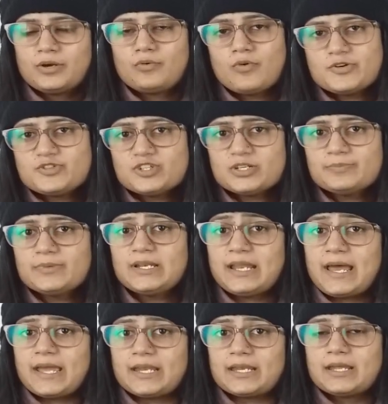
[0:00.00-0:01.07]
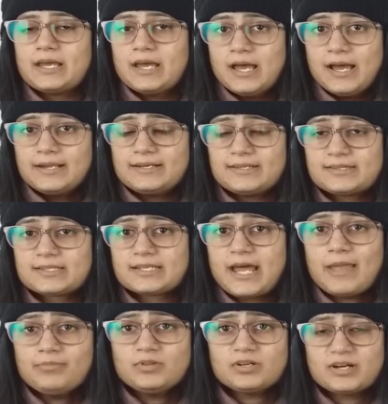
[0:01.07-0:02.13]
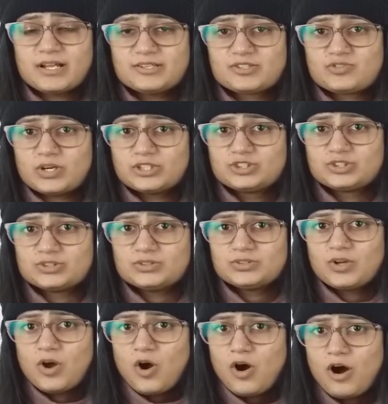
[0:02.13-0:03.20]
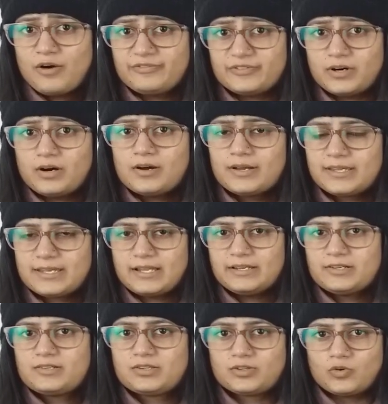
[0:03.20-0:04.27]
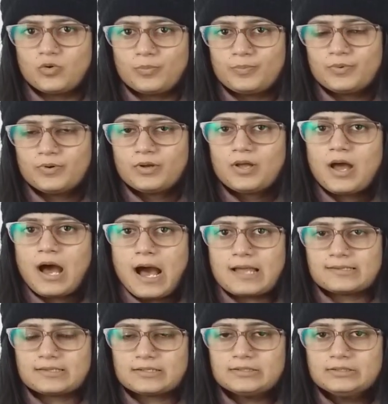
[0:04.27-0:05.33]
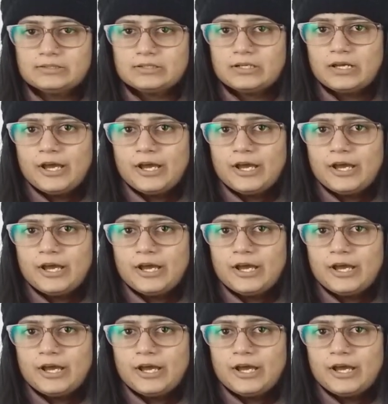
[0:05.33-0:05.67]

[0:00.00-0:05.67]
Question number 9. Describe the construction of a kaleidoscope. Answer.